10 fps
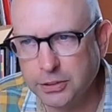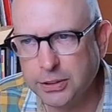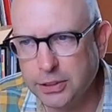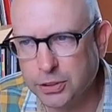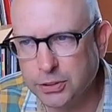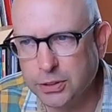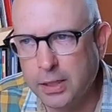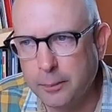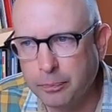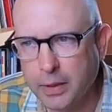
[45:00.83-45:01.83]
seasons,
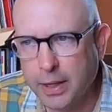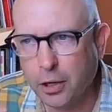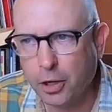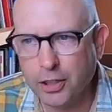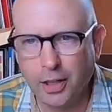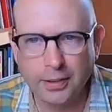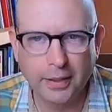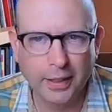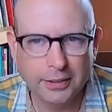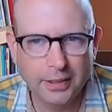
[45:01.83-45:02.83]
in our
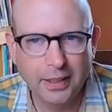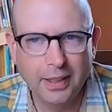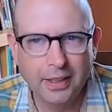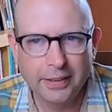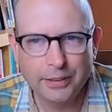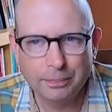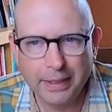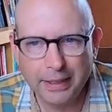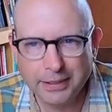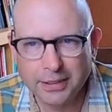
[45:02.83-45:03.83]
context, this
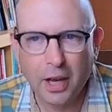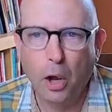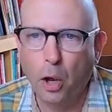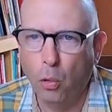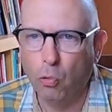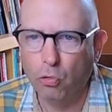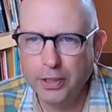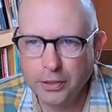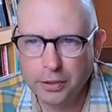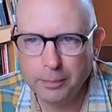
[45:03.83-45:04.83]
means
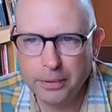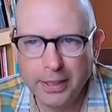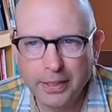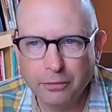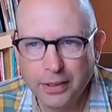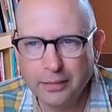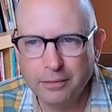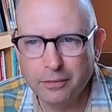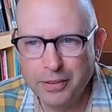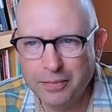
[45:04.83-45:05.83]
reinterpreting and re
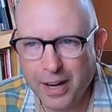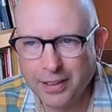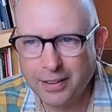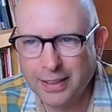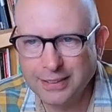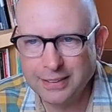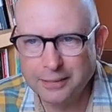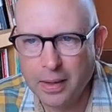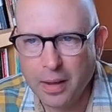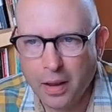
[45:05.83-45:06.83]
revitalizing
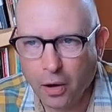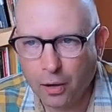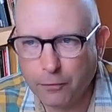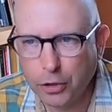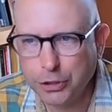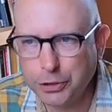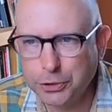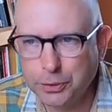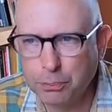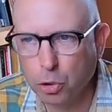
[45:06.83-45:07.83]
our
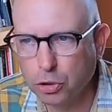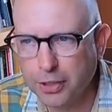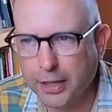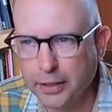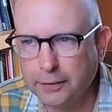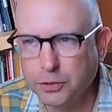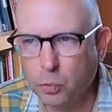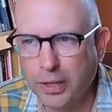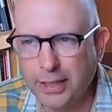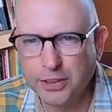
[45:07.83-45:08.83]
virtues and moral narratives in
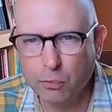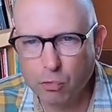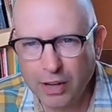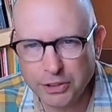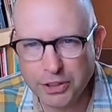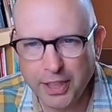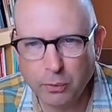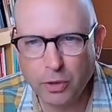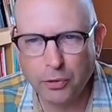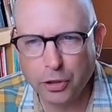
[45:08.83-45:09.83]
ways that resonate
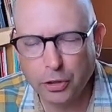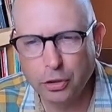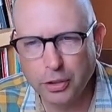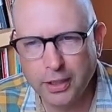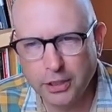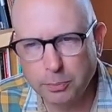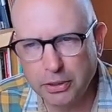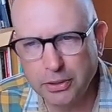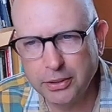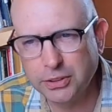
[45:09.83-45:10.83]
with our current
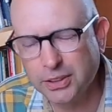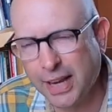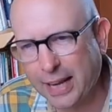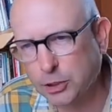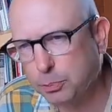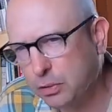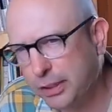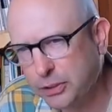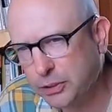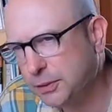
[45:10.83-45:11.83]
experiences and
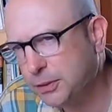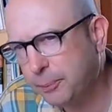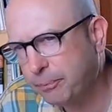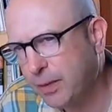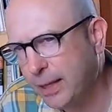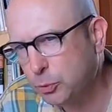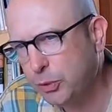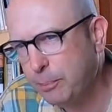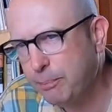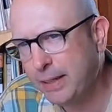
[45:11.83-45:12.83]
aspirations. As
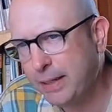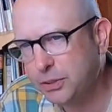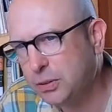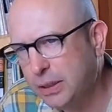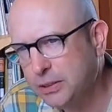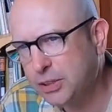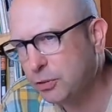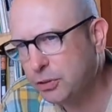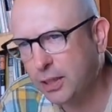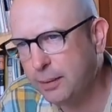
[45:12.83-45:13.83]
we mentioned
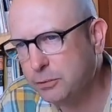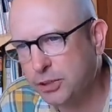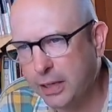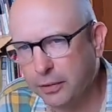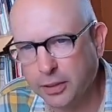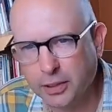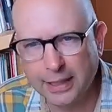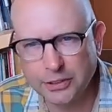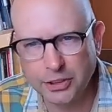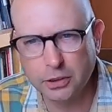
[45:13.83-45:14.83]
several times now, the
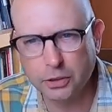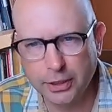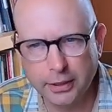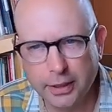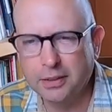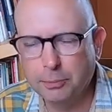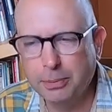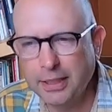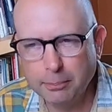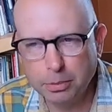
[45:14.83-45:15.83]
classic learning test
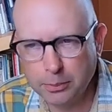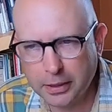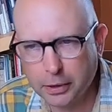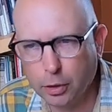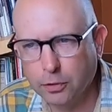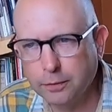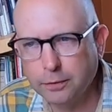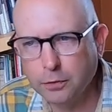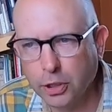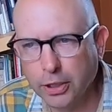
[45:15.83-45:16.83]
being implemented over in
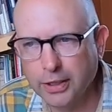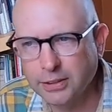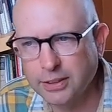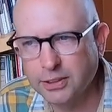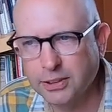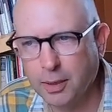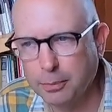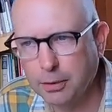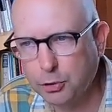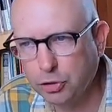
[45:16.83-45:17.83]
Florida is an
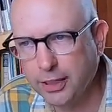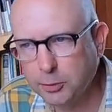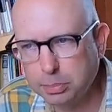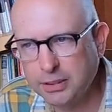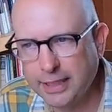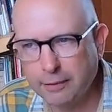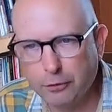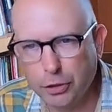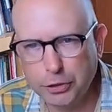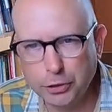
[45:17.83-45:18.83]
example of transplanting
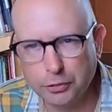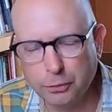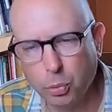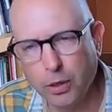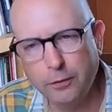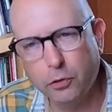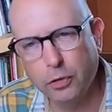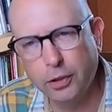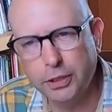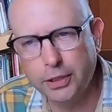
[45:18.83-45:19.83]
virtues from
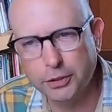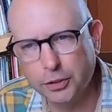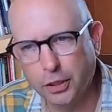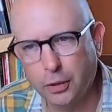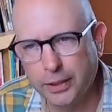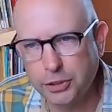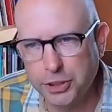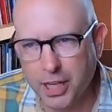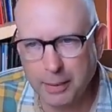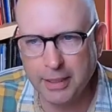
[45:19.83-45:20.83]
2,400 years ago and
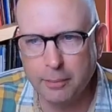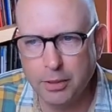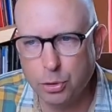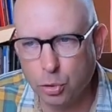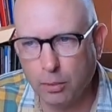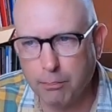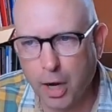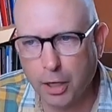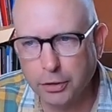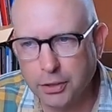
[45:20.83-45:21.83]
jamming them into our
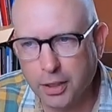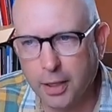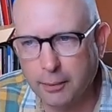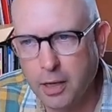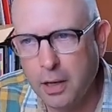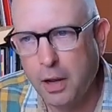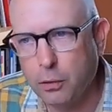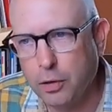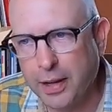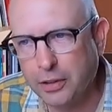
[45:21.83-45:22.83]
modern time
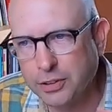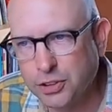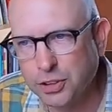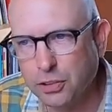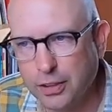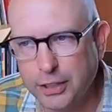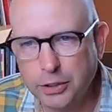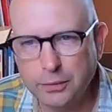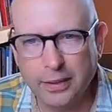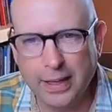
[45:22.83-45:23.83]
without
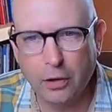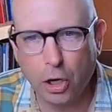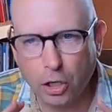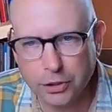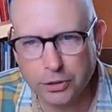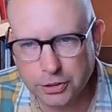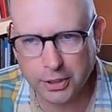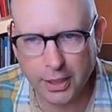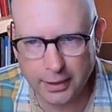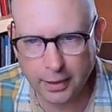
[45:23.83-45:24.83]
consideration for how our
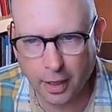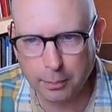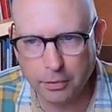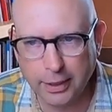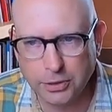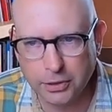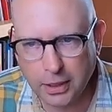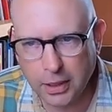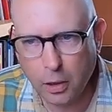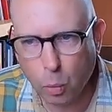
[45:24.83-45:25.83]
society operates,
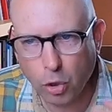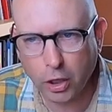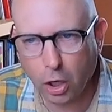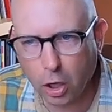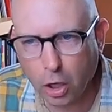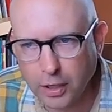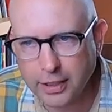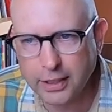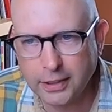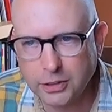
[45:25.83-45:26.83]
what our
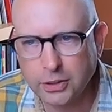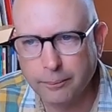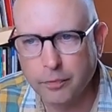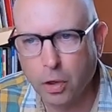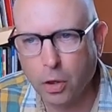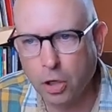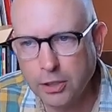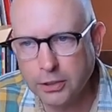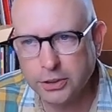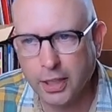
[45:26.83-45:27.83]
needs our
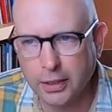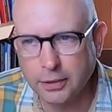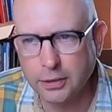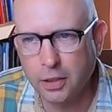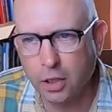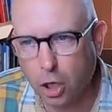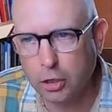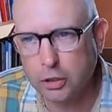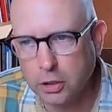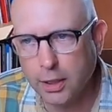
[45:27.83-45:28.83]
desires, our
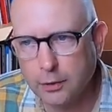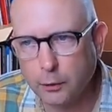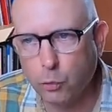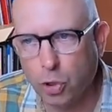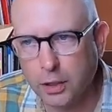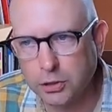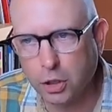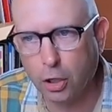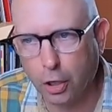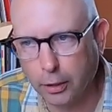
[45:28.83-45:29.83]
collective wants
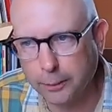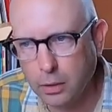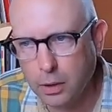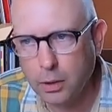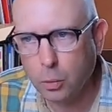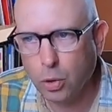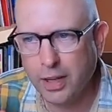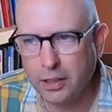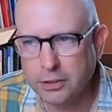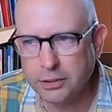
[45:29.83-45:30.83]
are. What
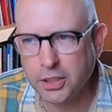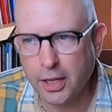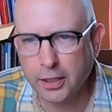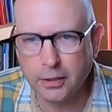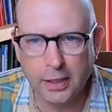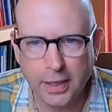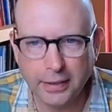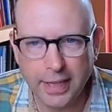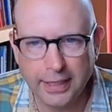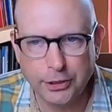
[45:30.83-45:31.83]
Aristotle and
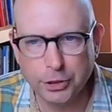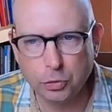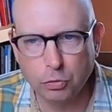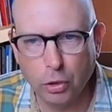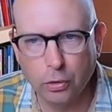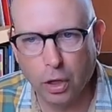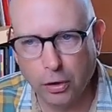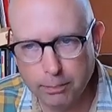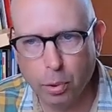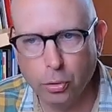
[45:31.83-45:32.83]
the ancients wrote are
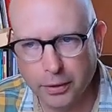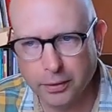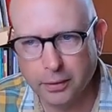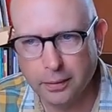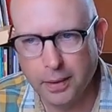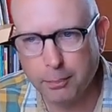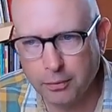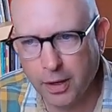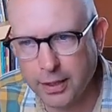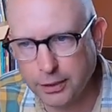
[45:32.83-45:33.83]
important and
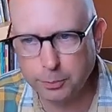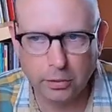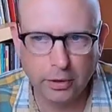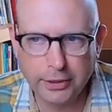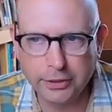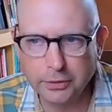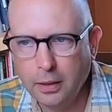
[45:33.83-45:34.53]
provide inspiration.